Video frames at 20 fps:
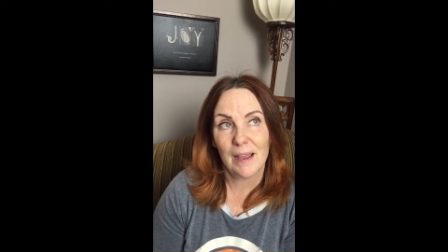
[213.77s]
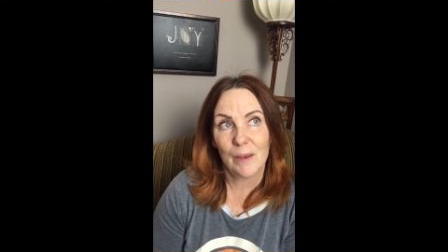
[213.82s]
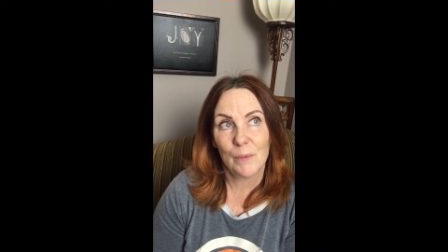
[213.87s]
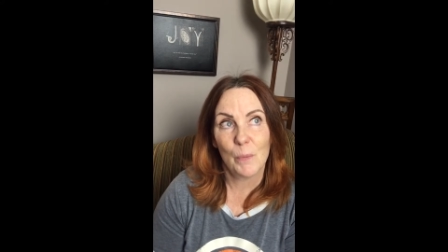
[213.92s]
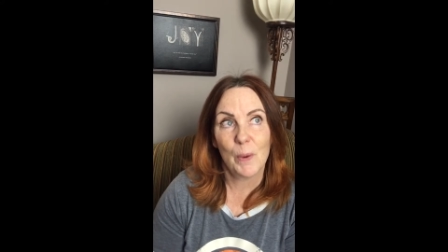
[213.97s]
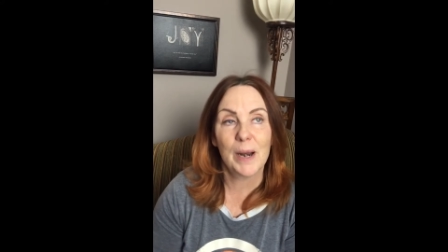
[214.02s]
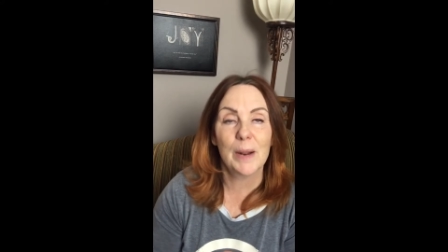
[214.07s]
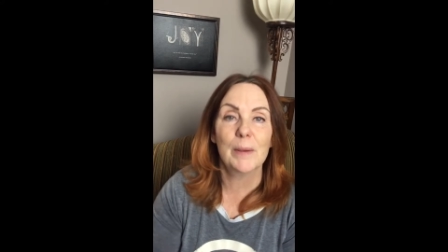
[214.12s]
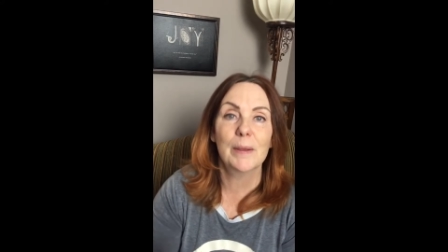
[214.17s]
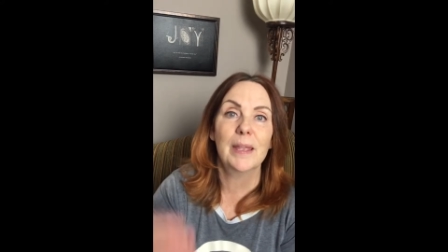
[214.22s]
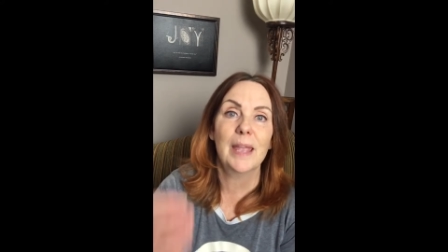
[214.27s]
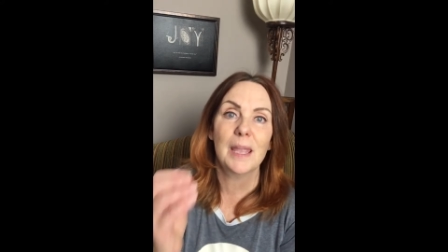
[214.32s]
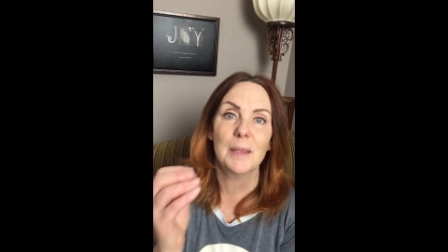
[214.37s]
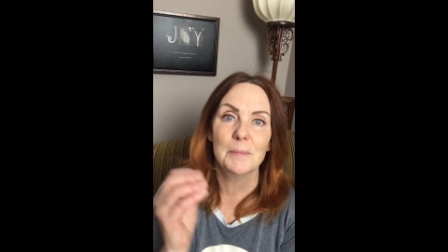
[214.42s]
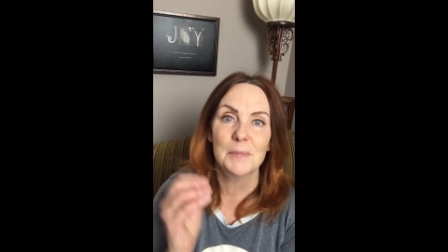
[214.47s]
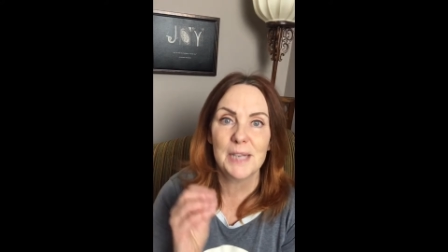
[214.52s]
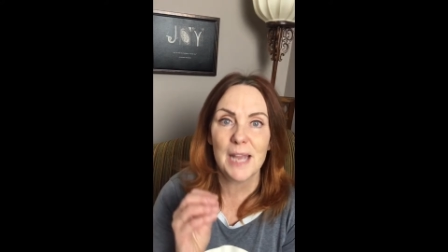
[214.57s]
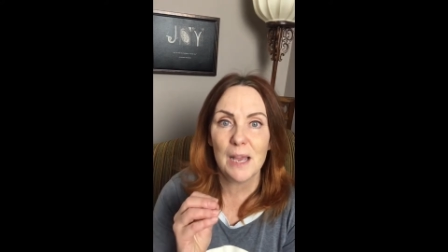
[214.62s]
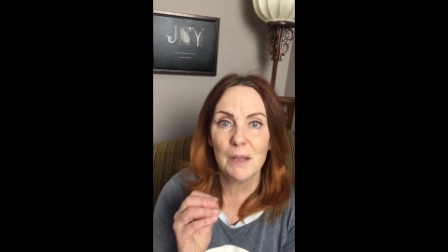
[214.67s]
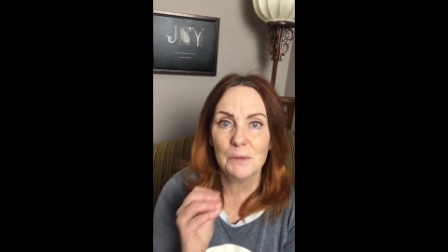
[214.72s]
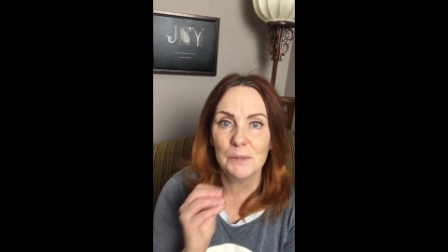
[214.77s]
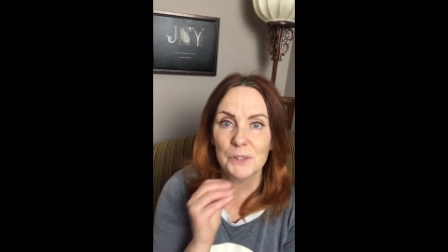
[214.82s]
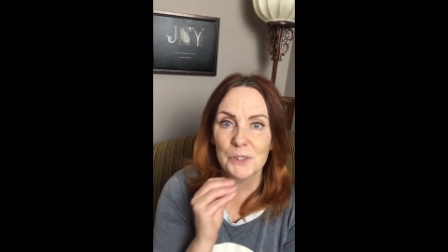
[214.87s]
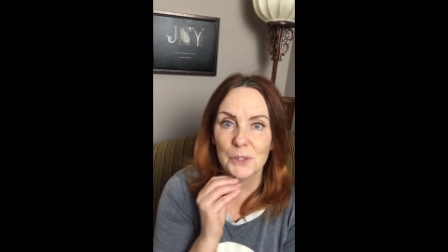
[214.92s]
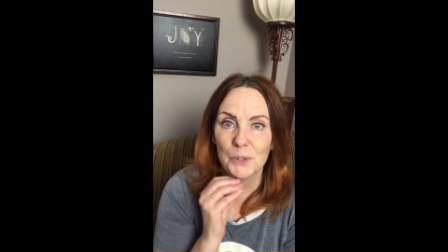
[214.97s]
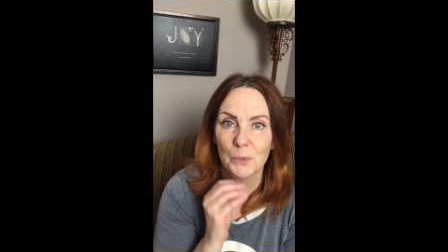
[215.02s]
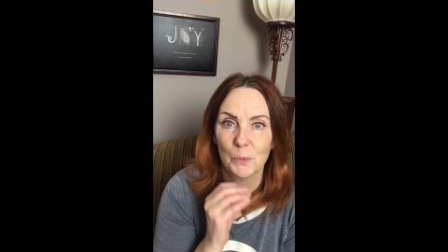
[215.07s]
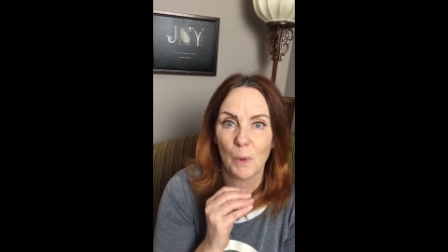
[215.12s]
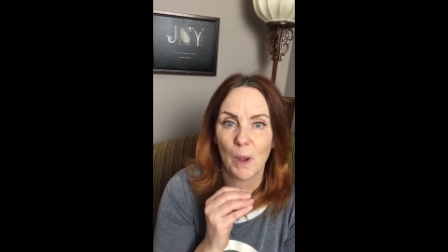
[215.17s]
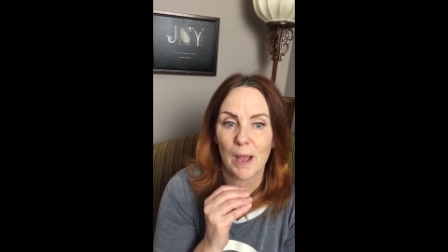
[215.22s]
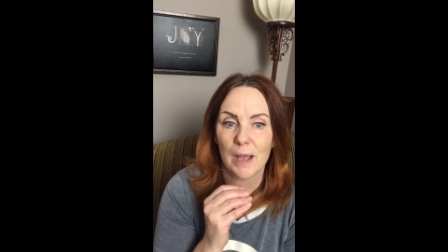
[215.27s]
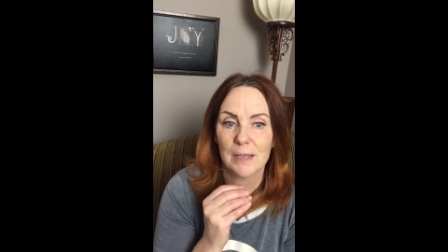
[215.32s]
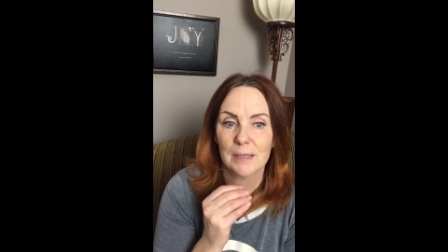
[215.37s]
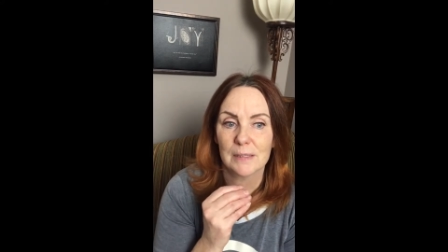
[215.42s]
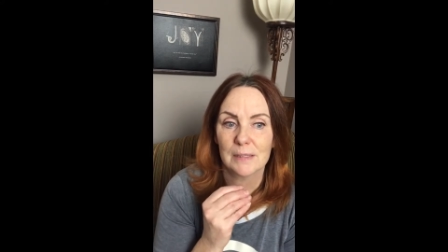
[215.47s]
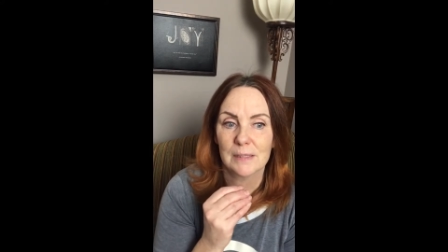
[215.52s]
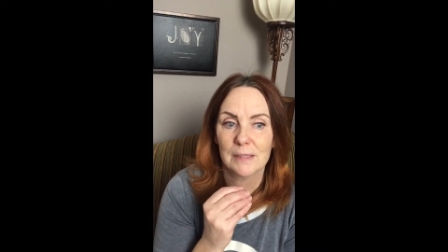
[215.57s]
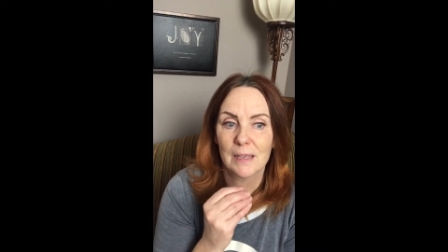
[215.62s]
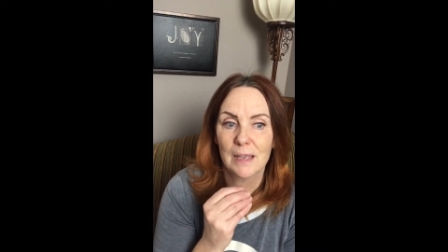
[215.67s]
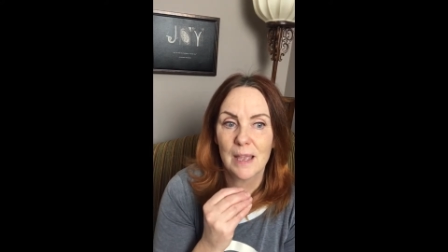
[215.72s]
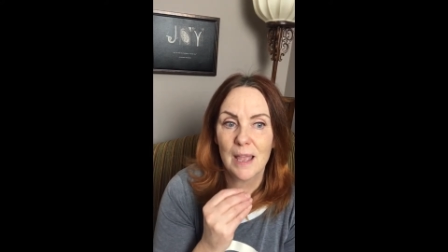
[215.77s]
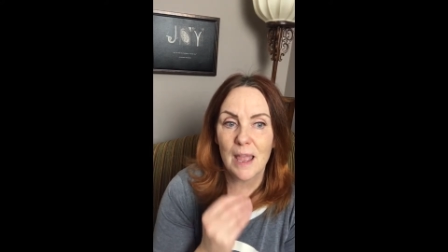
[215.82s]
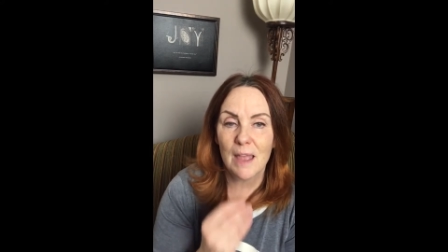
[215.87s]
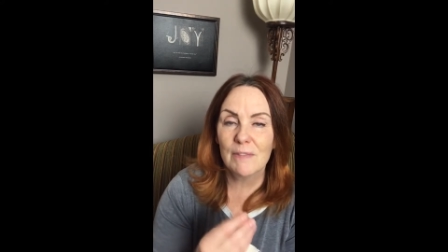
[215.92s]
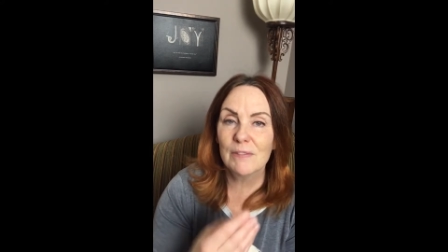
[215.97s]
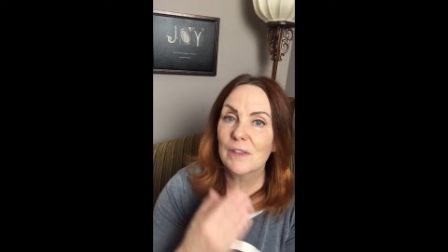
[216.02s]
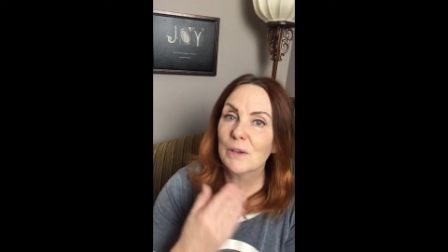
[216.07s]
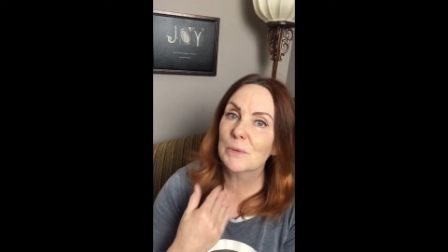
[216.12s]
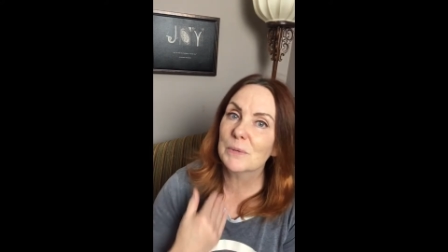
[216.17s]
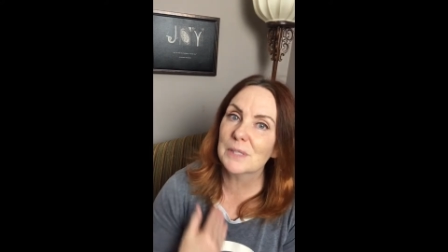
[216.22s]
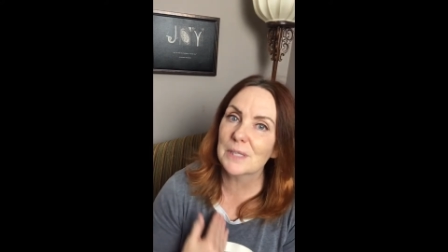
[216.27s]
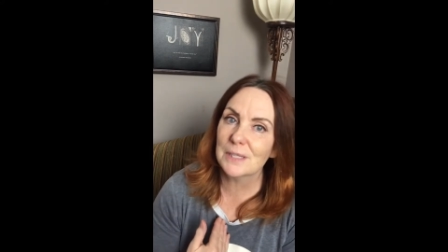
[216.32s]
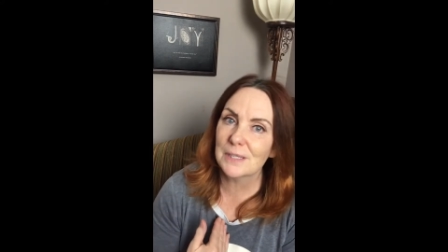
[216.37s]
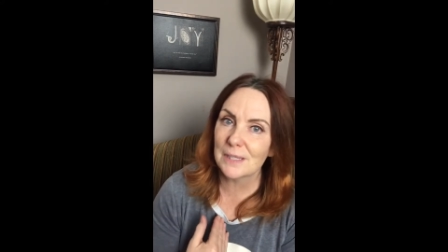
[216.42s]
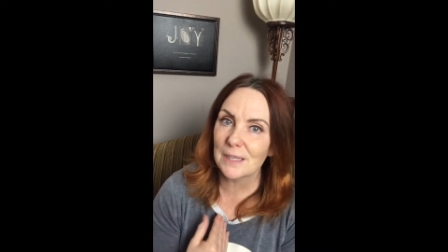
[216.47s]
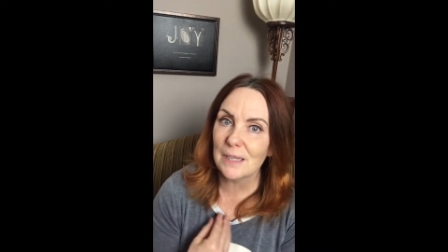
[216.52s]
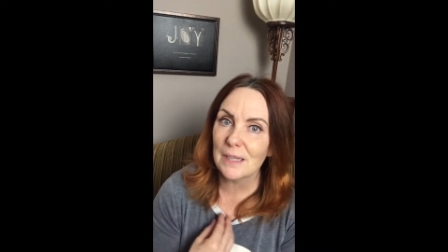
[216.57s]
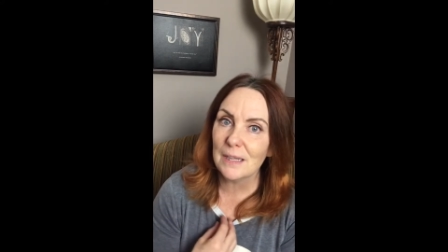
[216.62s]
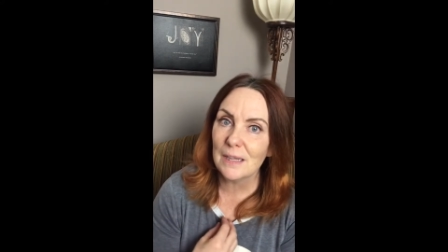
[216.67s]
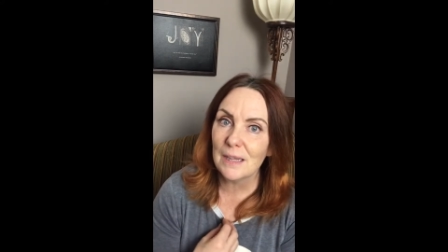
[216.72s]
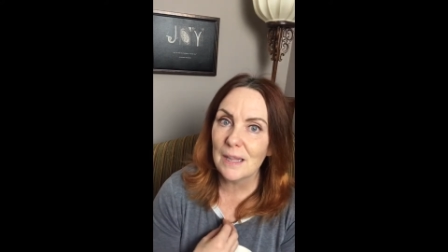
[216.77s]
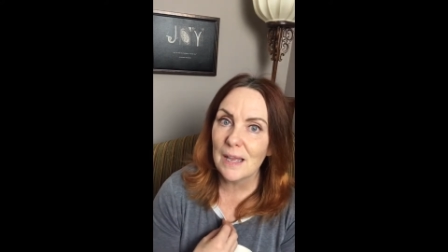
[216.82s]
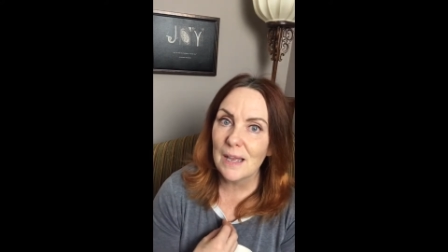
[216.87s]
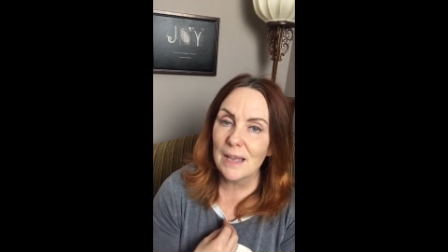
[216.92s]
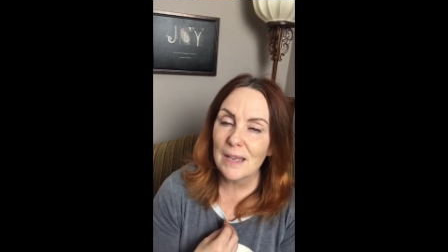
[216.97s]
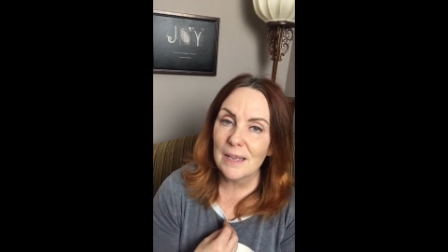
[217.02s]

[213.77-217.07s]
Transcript: and what it came down to was there was still